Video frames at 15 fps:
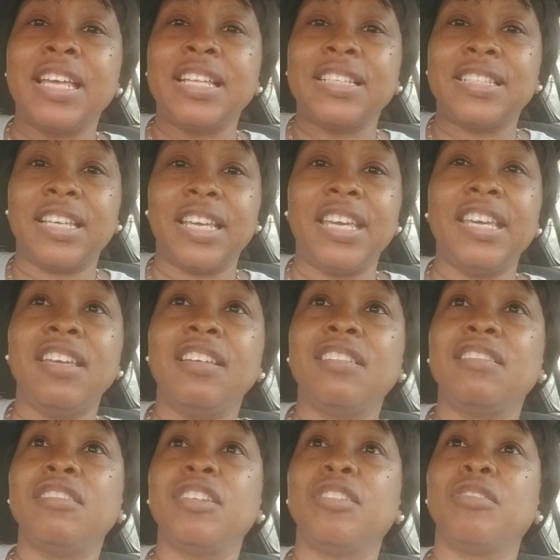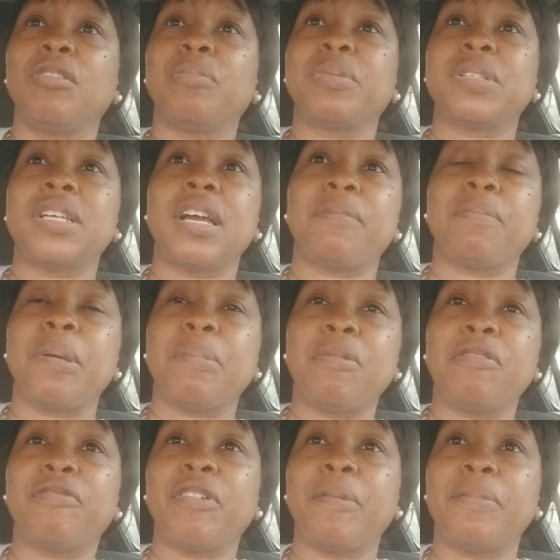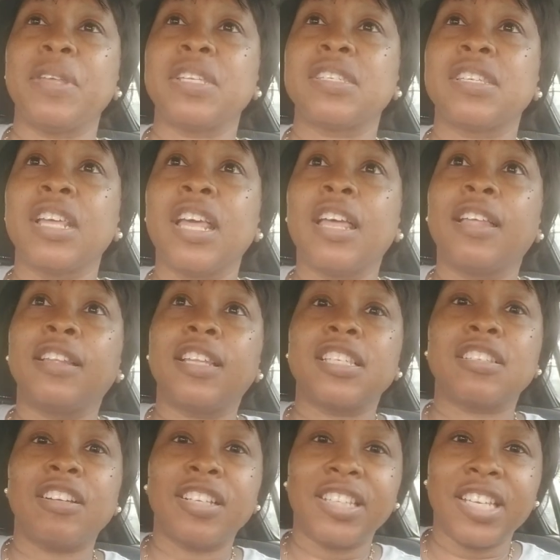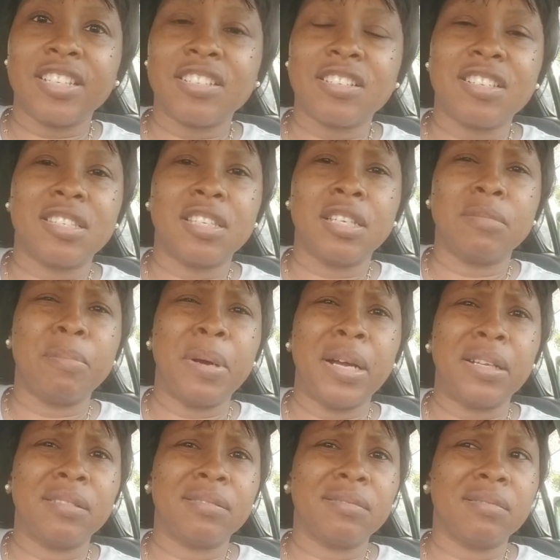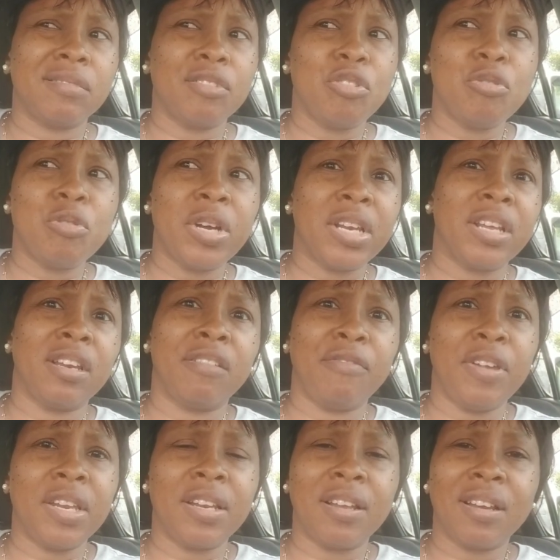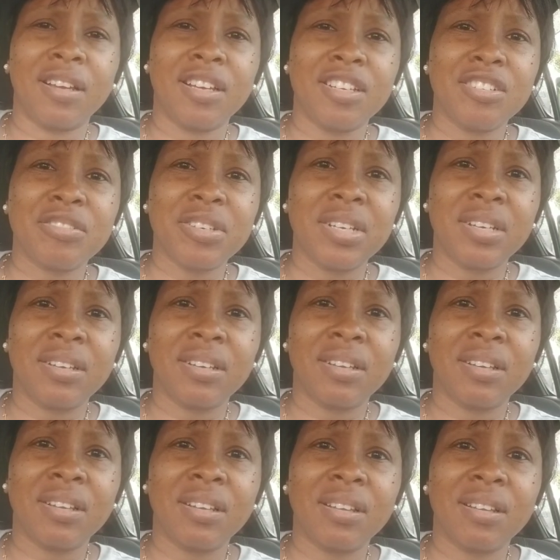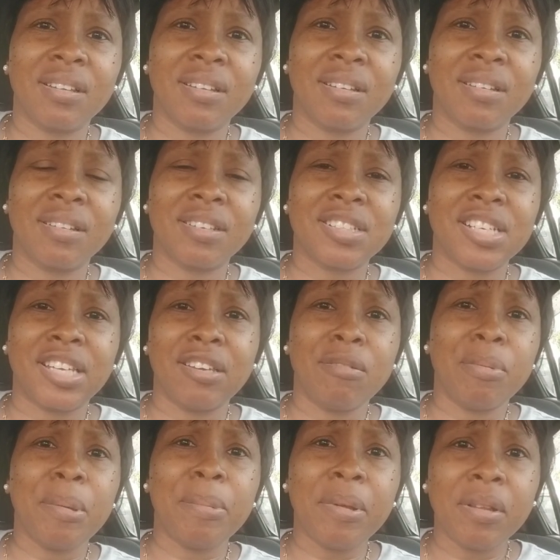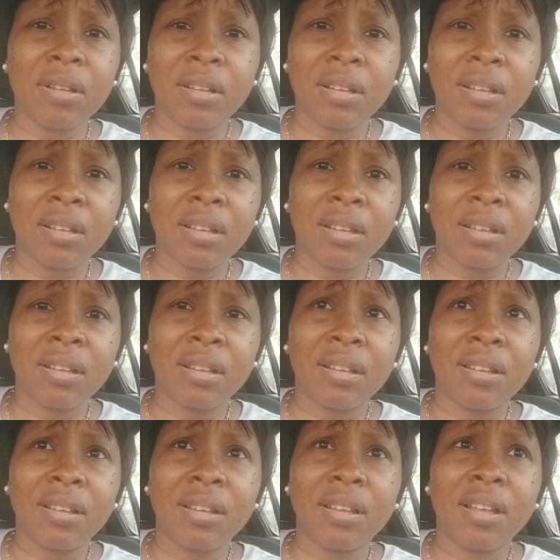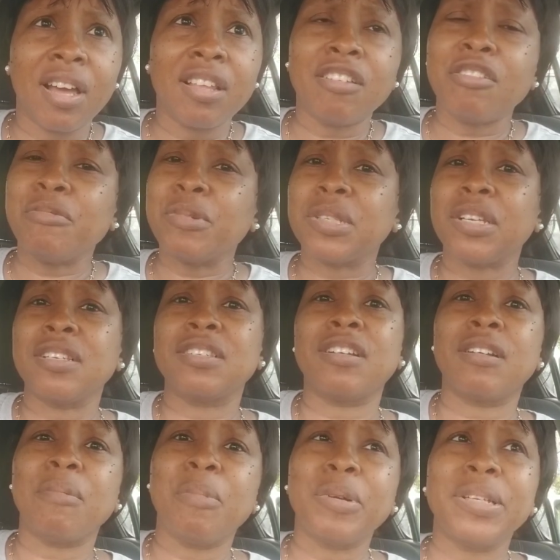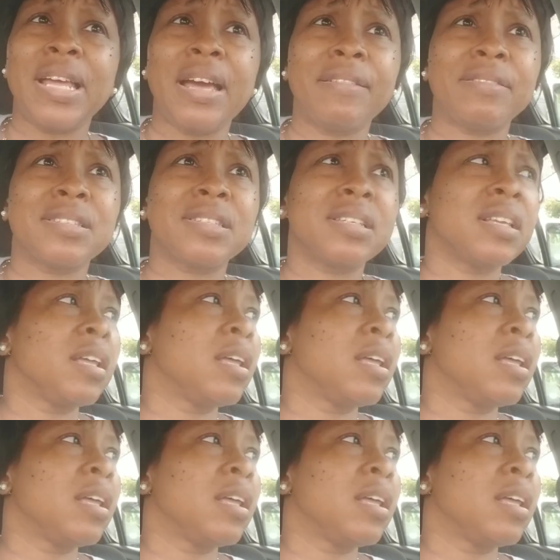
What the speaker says: to heal, protect people from this contagious disease, but you going and invade another country to kill people? I thought you was concerned about deaths.